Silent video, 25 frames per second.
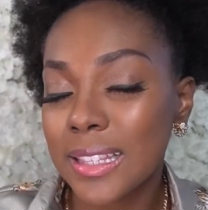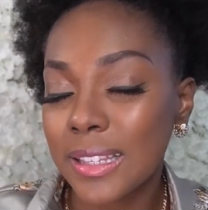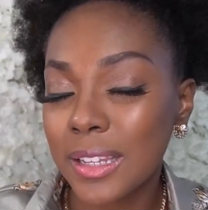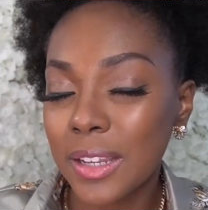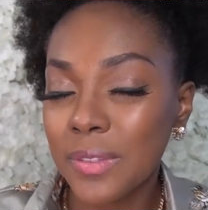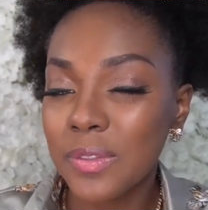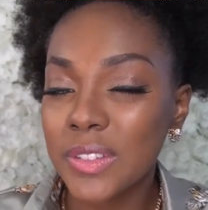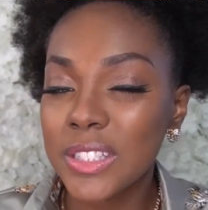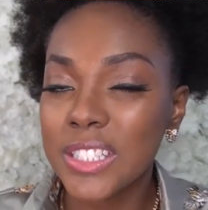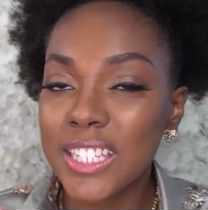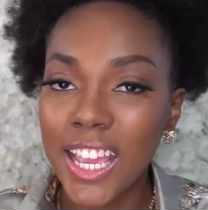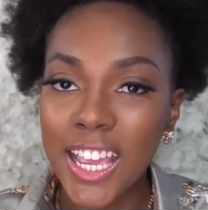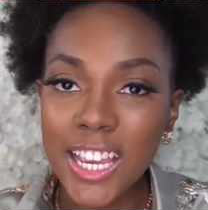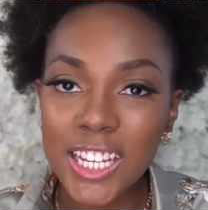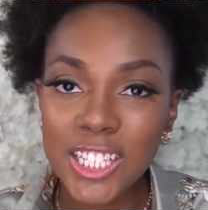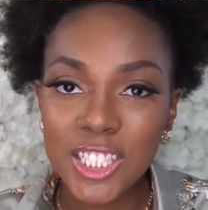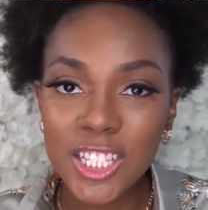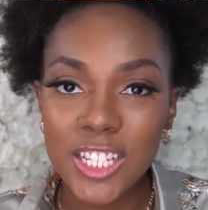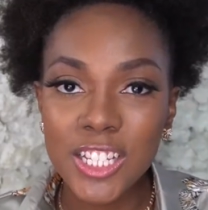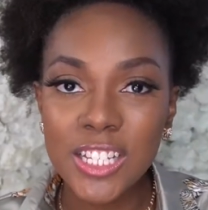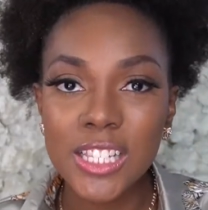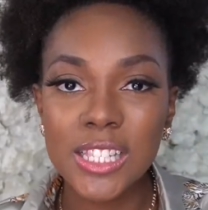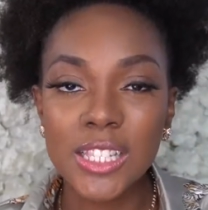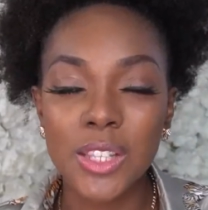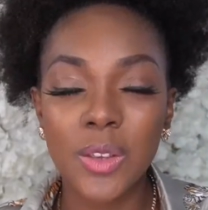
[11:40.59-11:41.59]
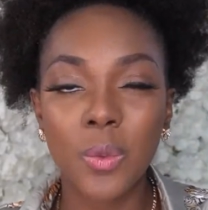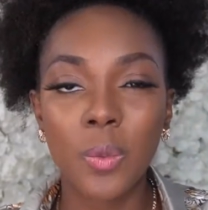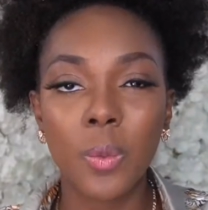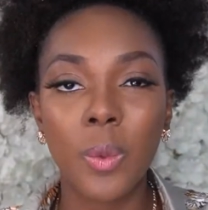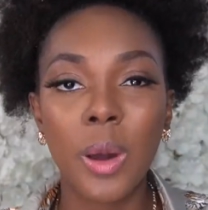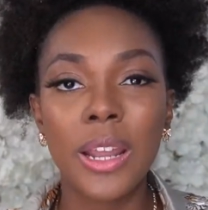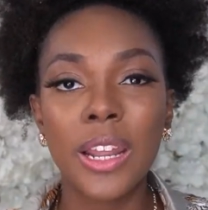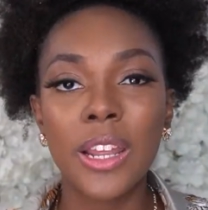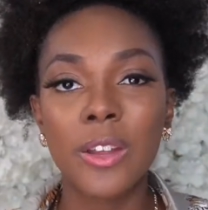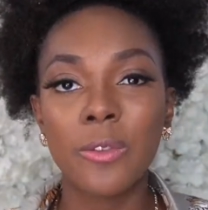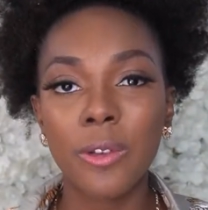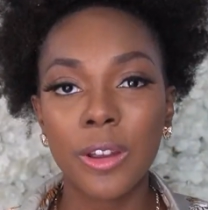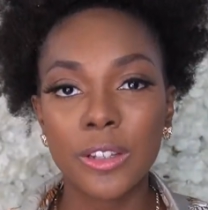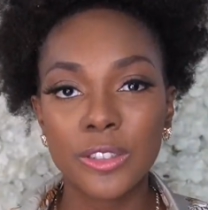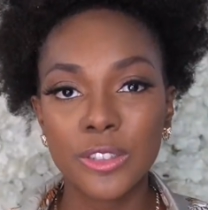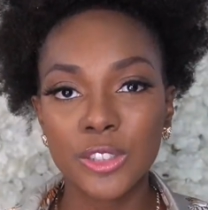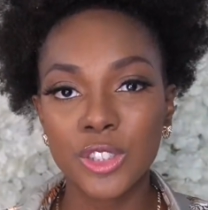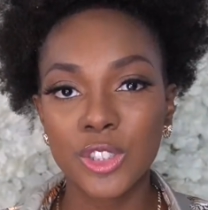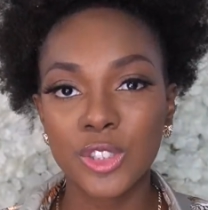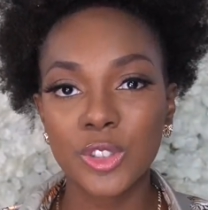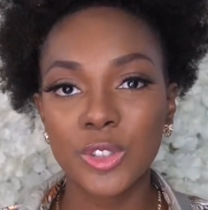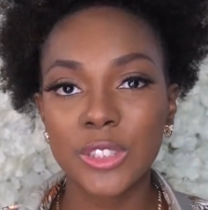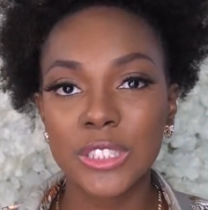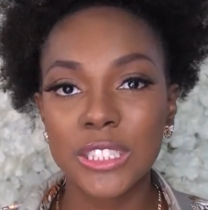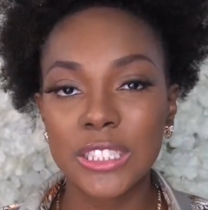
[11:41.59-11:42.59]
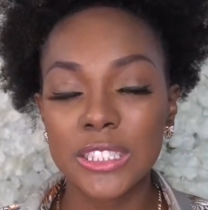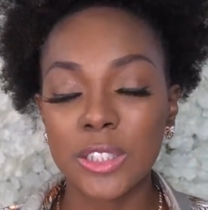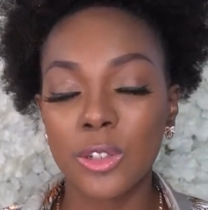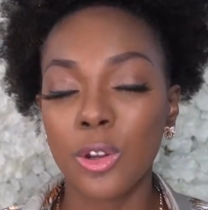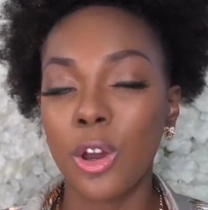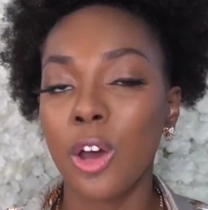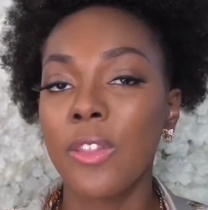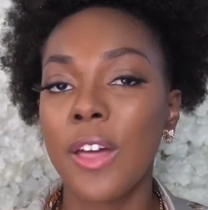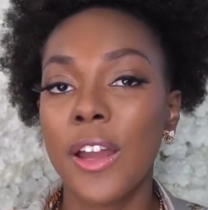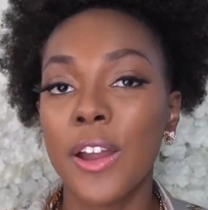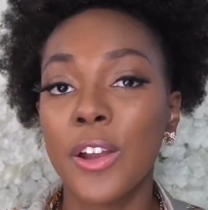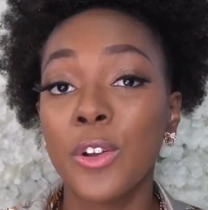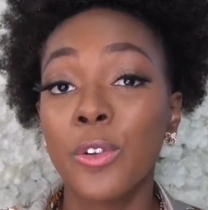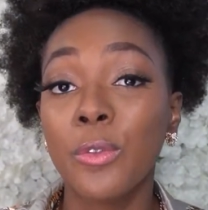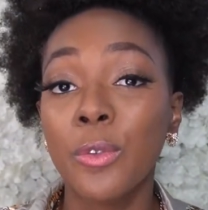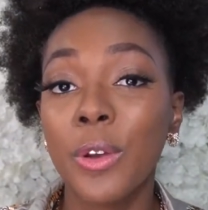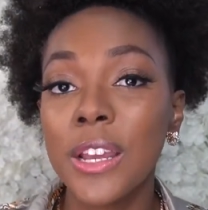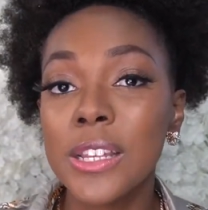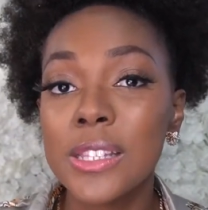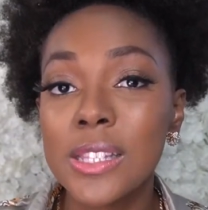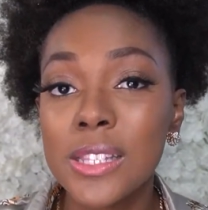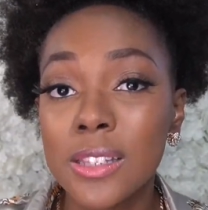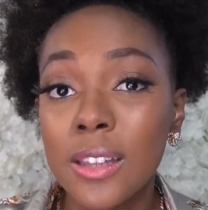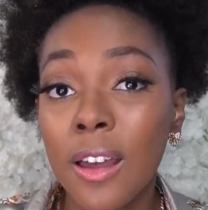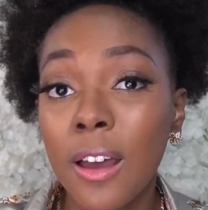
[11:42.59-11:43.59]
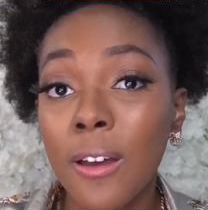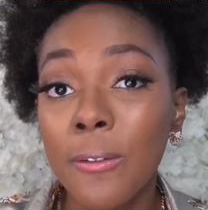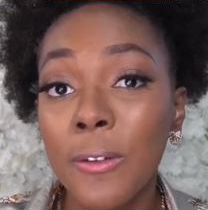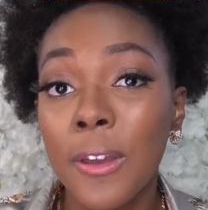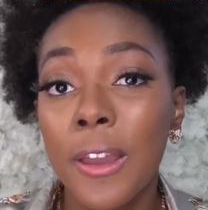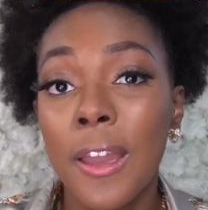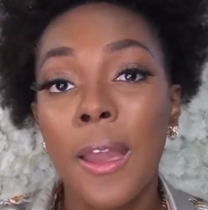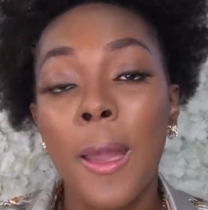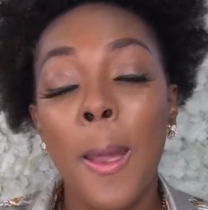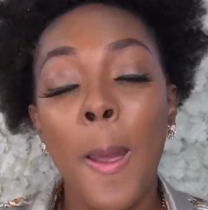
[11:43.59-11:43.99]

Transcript: and invitations and wedding registries and all that great stuff.